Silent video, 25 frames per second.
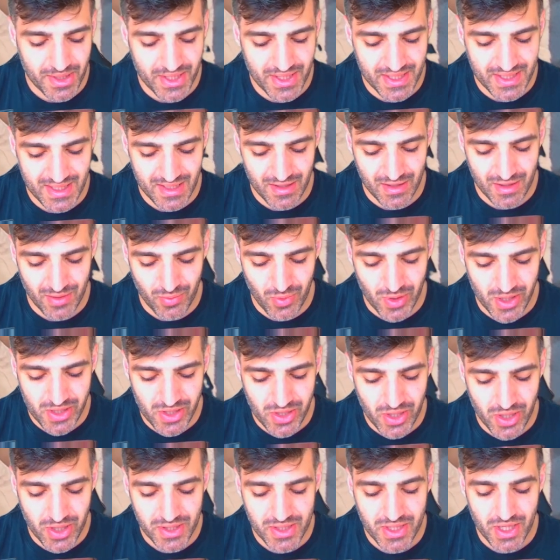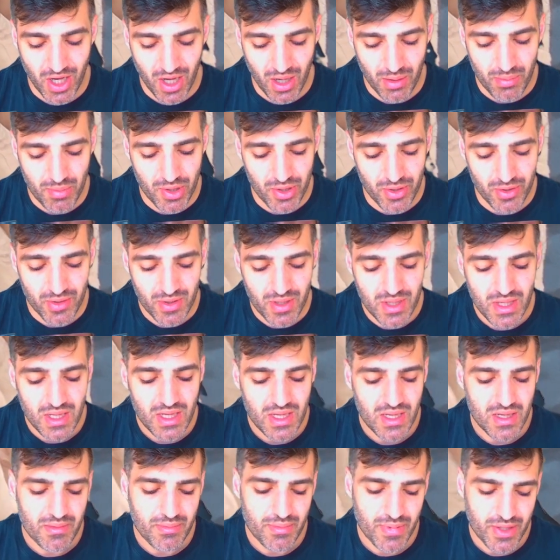That's a 1-card combo,
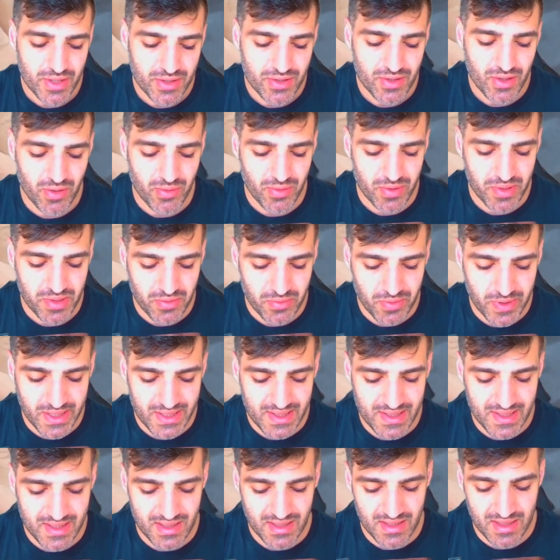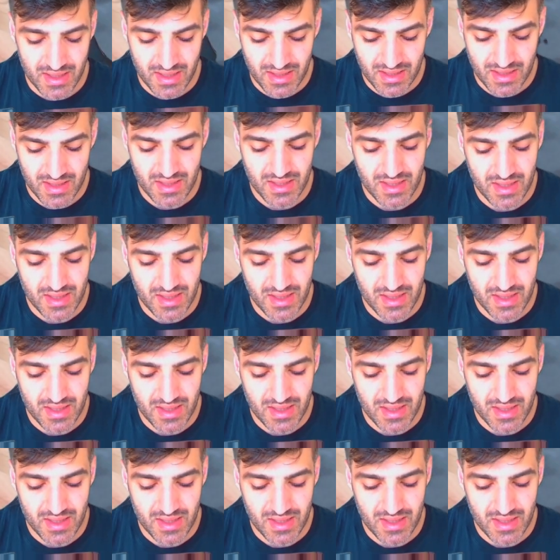but you don't want to waste it